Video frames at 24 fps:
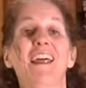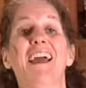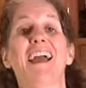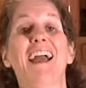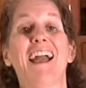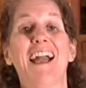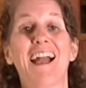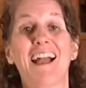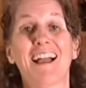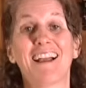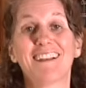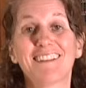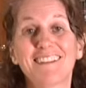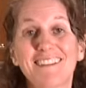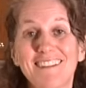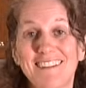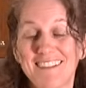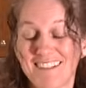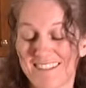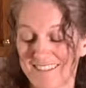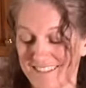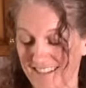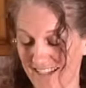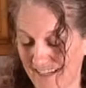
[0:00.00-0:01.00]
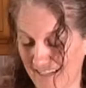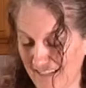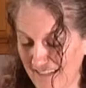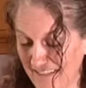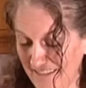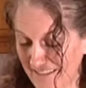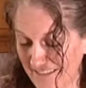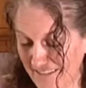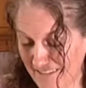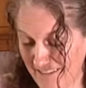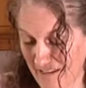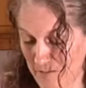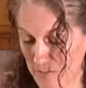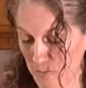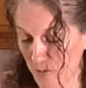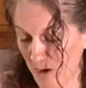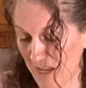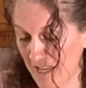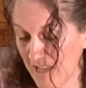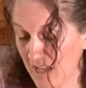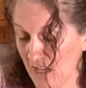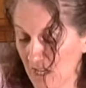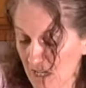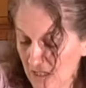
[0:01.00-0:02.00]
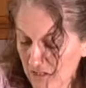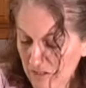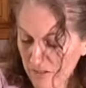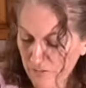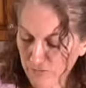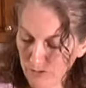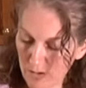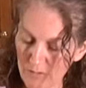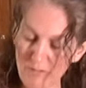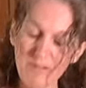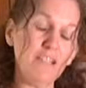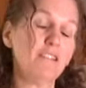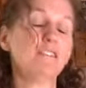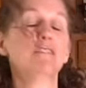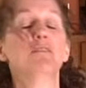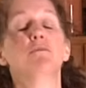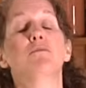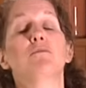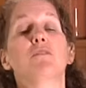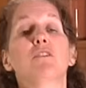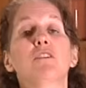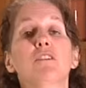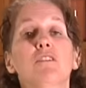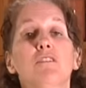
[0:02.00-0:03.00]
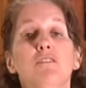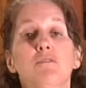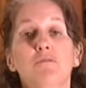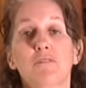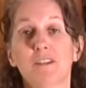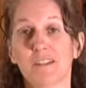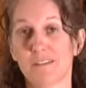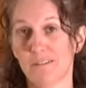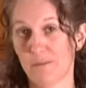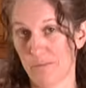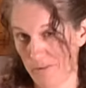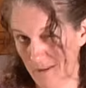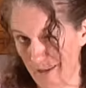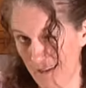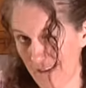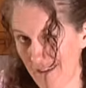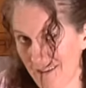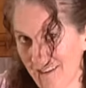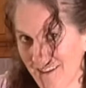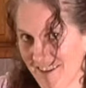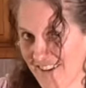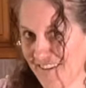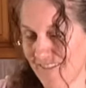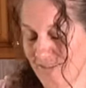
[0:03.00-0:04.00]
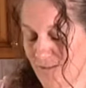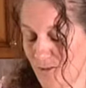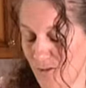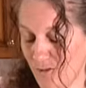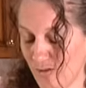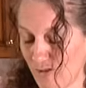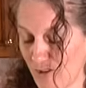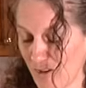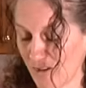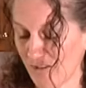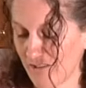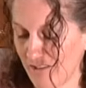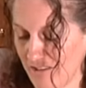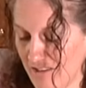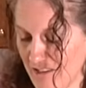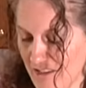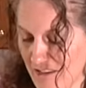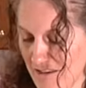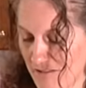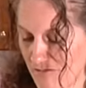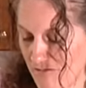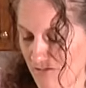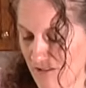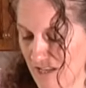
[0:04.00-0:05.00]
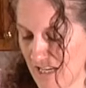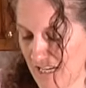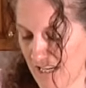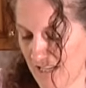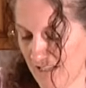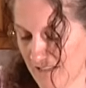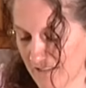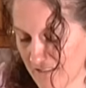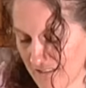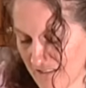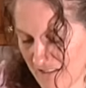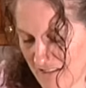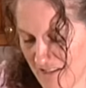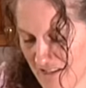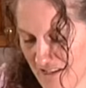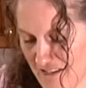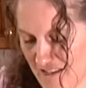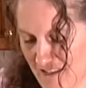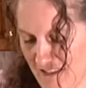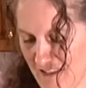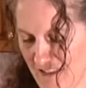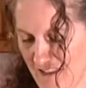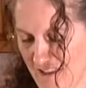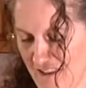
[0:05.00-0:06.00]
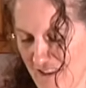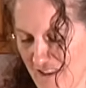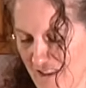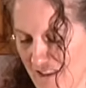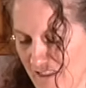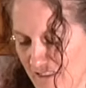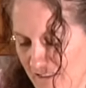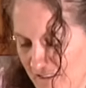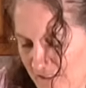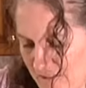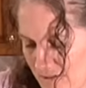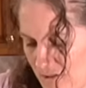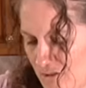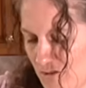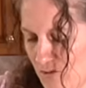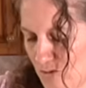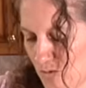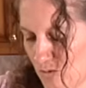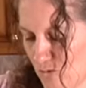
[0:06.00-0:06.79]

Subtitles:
to act in exactly the same way. So if you've actually followed the recipe and stuck to the ingredients, they should